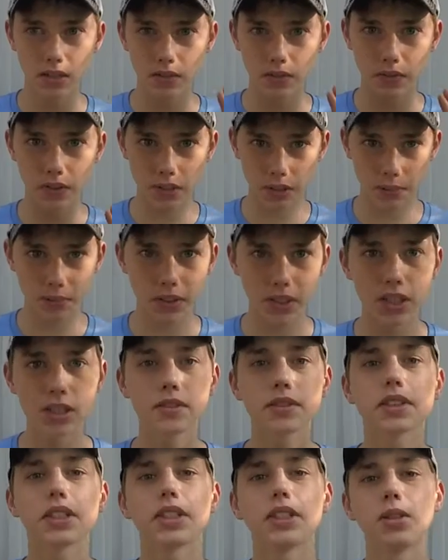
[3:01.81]
visible
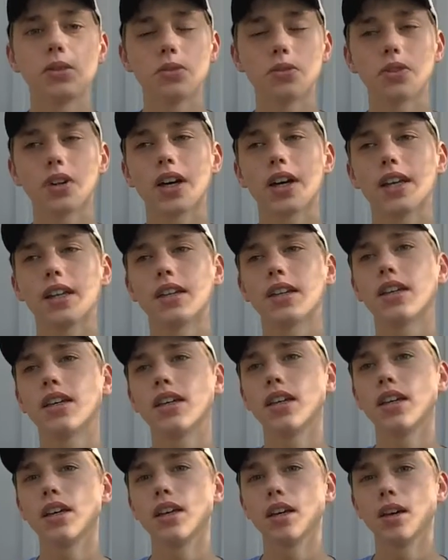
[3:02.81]
cover and you find
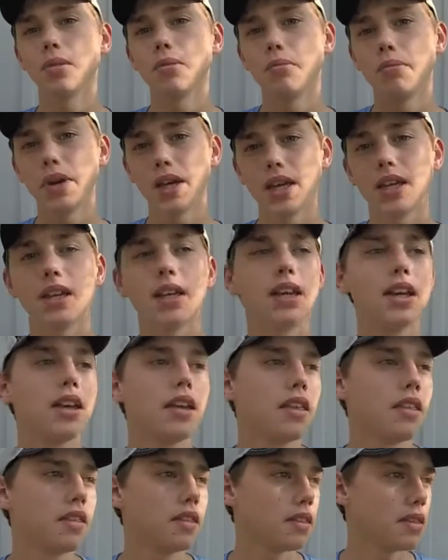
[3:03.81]
bait,
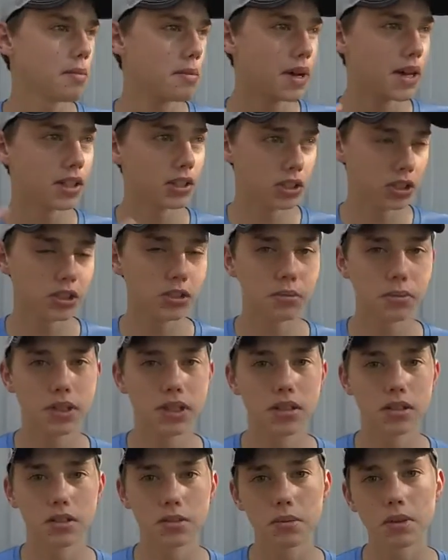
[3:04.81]
then the bass should be
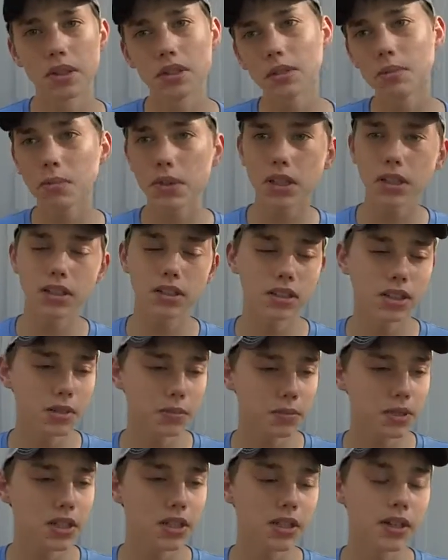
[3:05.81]
there as well, depending on
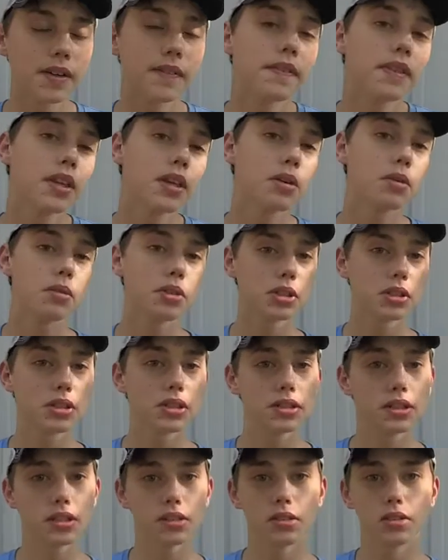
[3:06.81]
time of year. Which
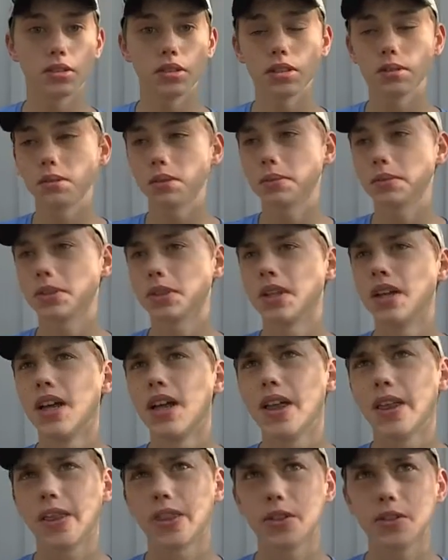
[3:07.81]
leads us to tip number
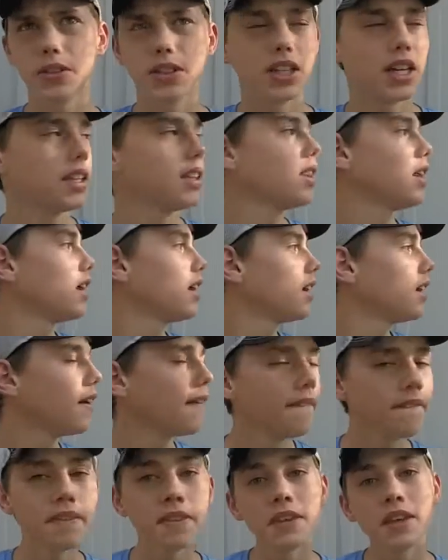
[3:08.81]
3, I think.
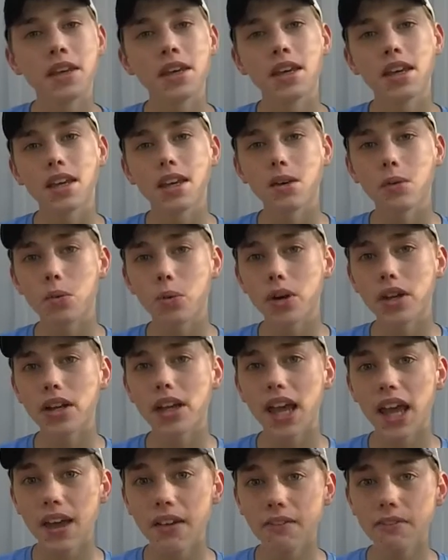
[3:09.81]

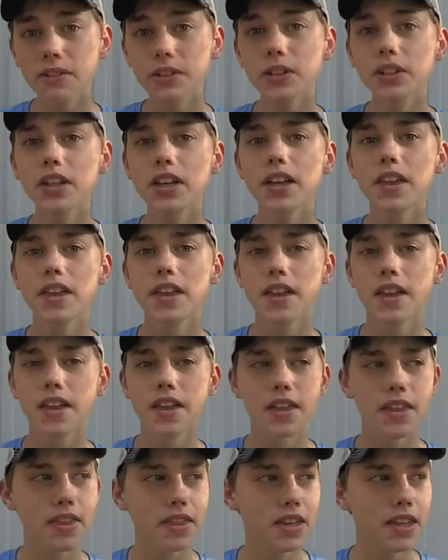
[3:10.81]
Whatever
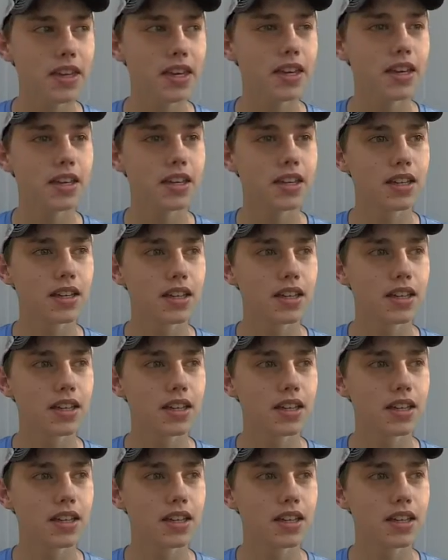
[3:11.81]
the